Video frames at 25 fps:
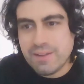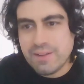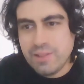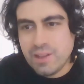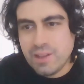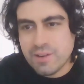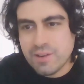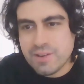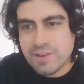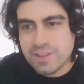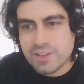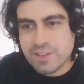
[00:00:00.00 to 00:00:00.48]

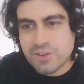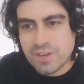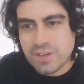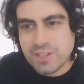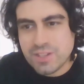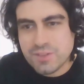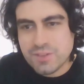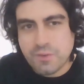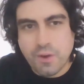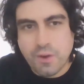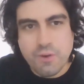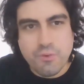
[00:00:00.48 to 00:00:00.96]
a look at the
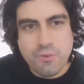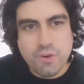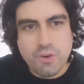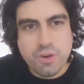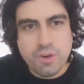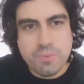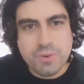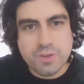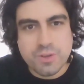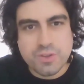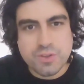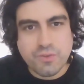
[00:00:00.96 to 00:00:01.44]
transfer
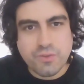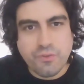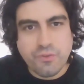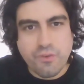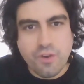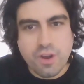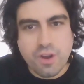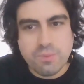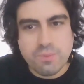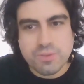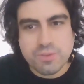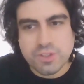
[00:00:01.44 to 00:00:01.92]
rumours
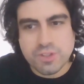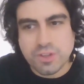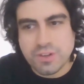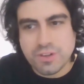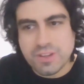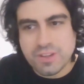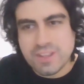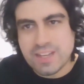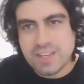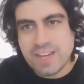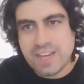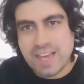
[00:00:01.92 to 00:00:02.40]
from
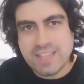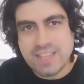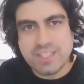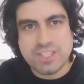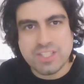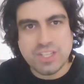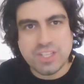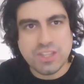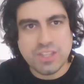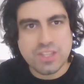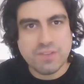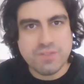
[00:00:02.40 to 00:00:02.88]
Sunday the
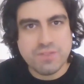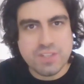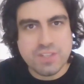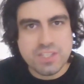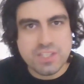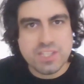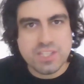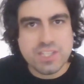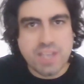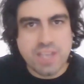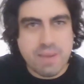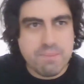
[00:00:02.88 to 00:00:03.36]
19th of
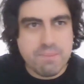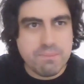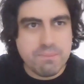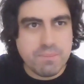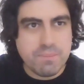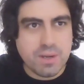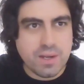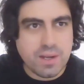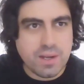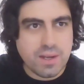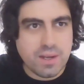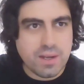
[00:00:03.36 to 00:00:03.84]

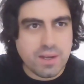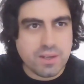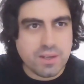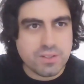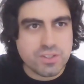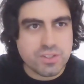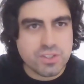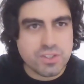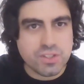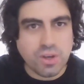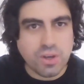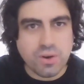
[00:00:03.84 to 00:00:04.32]
December.
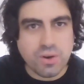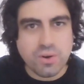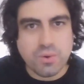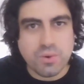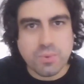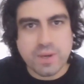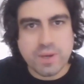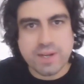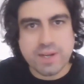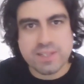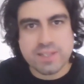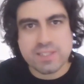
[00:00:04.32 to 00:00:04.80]
So
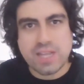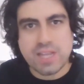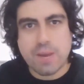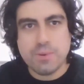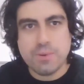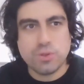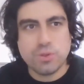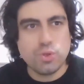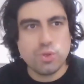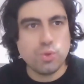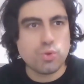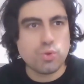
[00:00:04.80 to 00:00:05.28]
we're going to
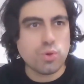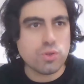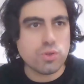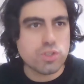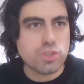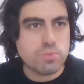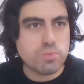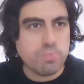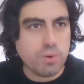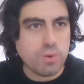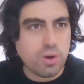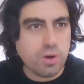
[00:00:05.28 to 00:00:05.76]
start with Tuto
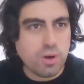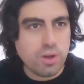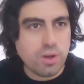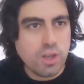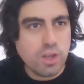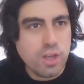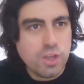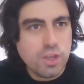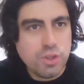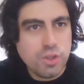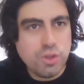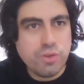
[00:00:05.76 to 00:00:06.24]

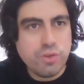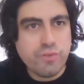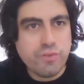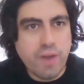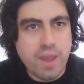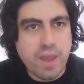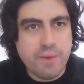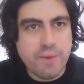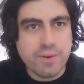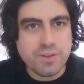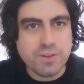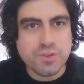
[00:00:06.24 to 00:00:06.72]
Sport. Juve
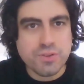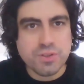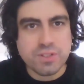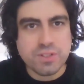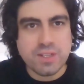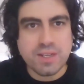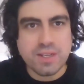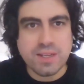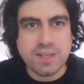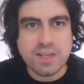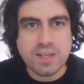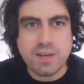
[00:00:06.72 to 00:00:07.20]
are
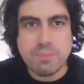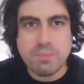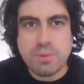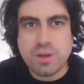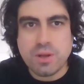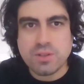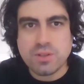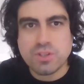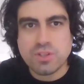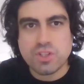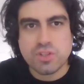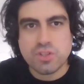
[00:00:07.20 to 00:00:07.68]
interested in
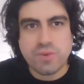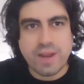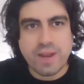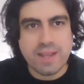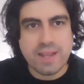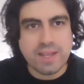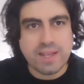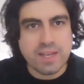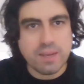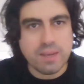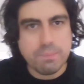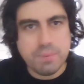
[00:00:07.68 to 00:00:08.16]
Gabon
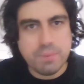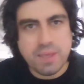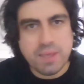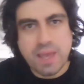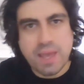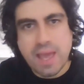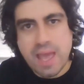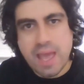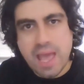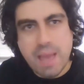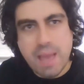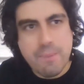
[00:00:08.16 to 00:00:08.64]
striker
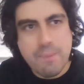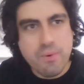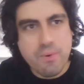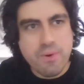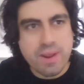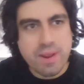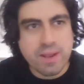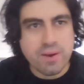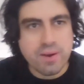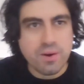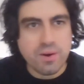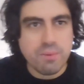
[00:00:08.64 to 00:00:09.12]

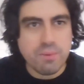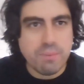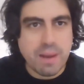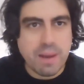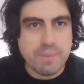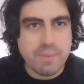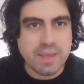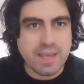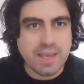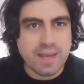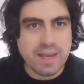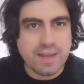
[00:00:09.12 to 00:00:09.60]
Pierre-Emerick
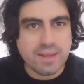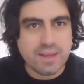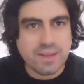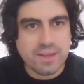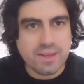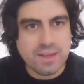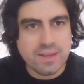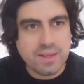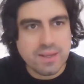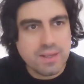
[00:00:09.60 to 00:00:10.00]
Aubameyang.